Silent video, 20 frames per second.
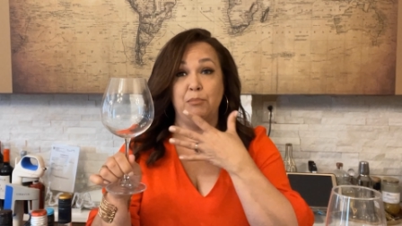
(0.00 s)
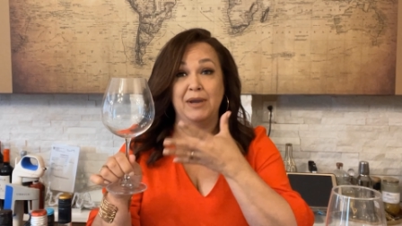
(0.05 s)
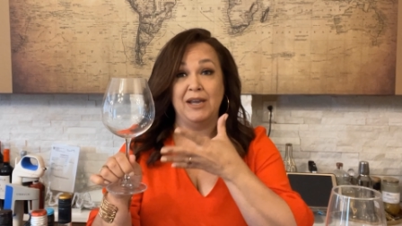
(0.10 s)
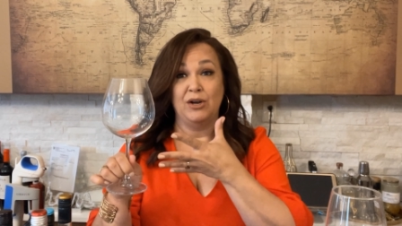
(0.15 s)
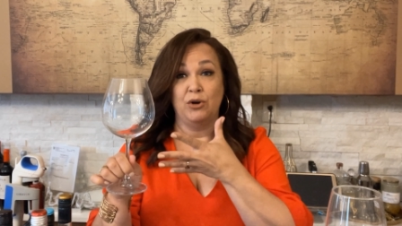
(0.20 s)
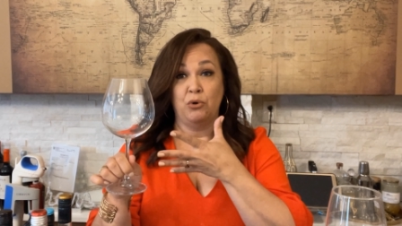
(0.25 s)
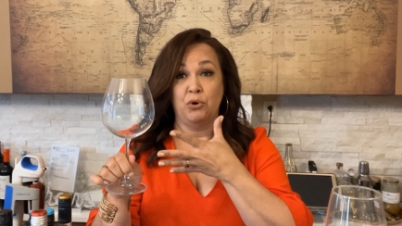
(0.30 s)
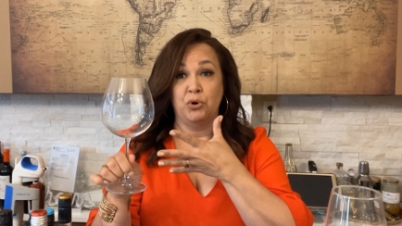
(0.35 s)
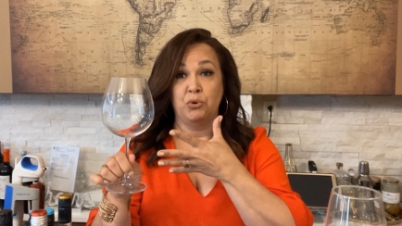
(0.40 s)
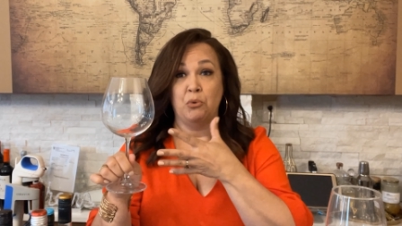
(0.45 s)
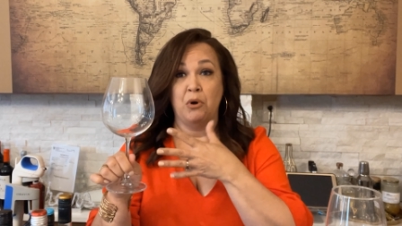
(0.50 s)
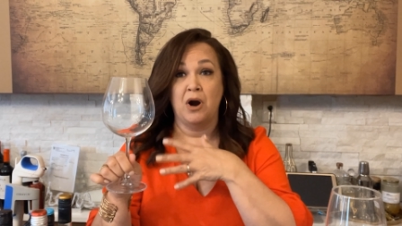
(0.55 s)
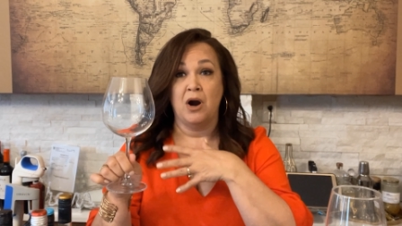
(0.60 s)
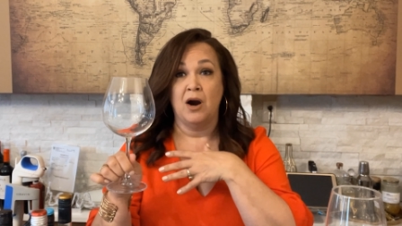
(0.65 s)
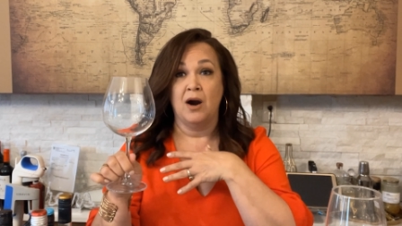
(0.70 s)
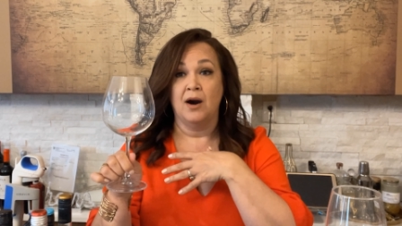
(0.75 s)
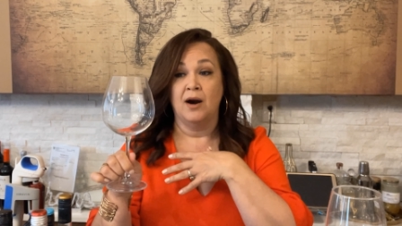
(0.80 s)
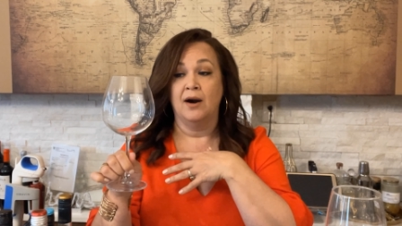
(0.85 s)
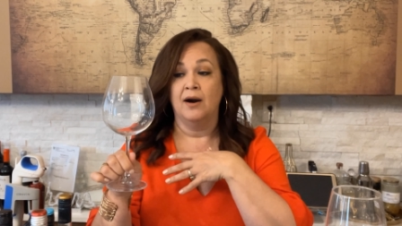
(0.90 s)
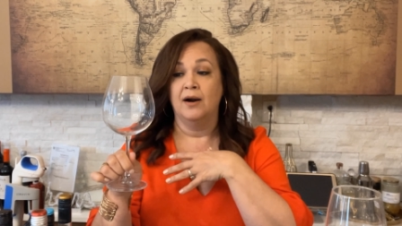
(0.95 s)
Pinot
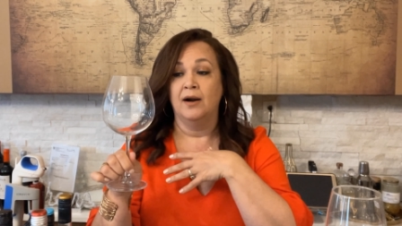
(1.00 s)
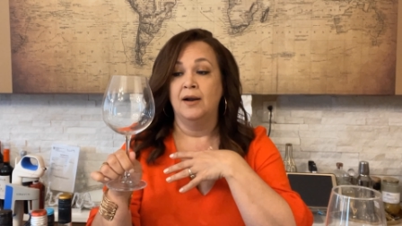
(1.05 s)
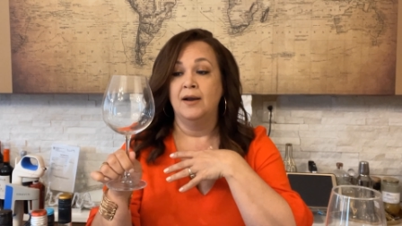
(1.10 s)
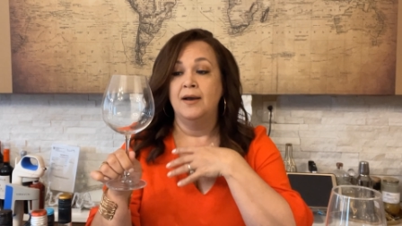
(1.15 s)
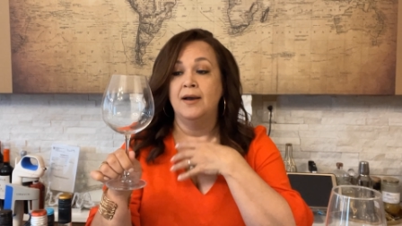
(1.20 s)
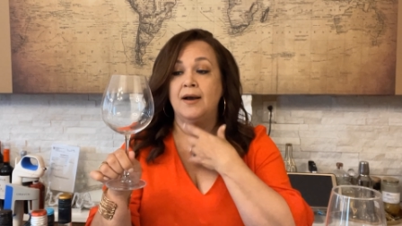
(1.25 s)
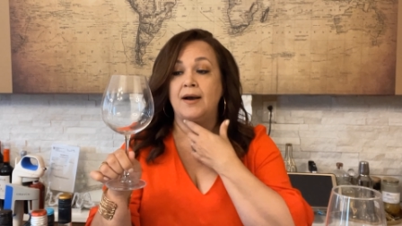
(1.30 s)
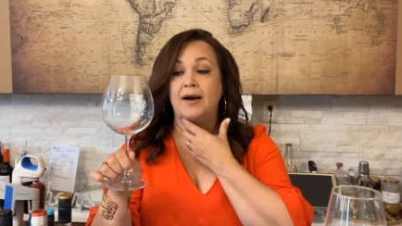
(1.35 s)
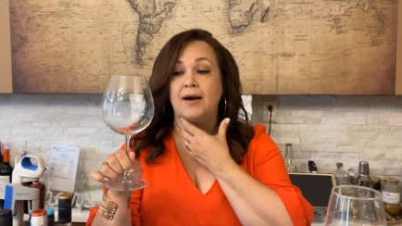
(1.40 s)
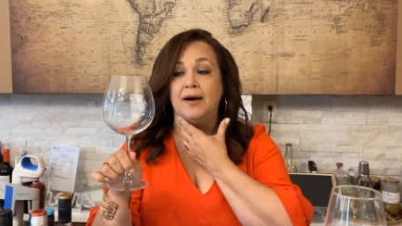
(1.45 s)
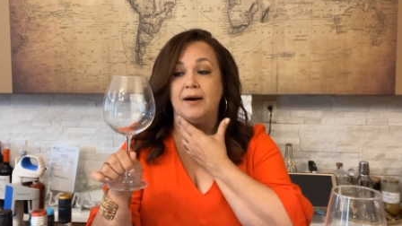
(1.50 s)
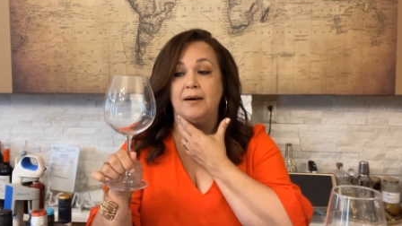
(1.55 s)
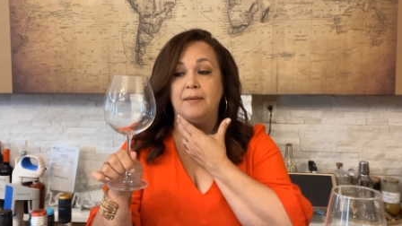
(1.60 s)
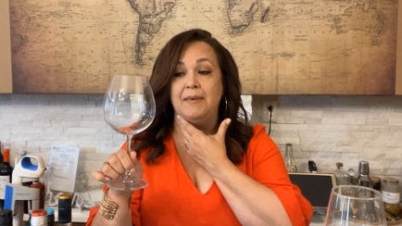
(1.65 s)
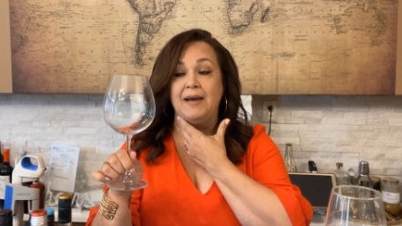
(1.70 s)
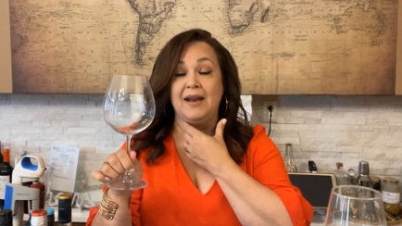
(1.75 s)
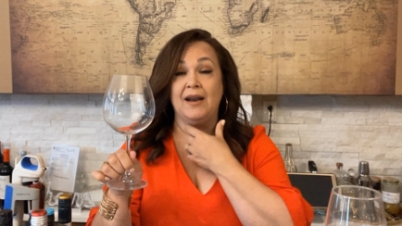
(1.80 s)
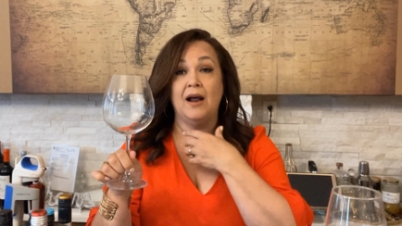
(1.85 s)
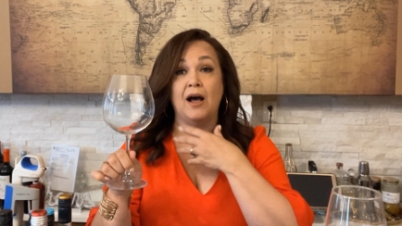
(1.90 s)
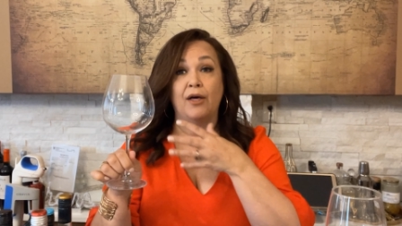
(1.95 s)
Noir
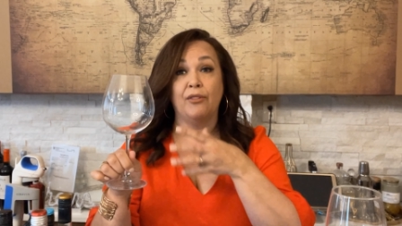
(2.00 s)
and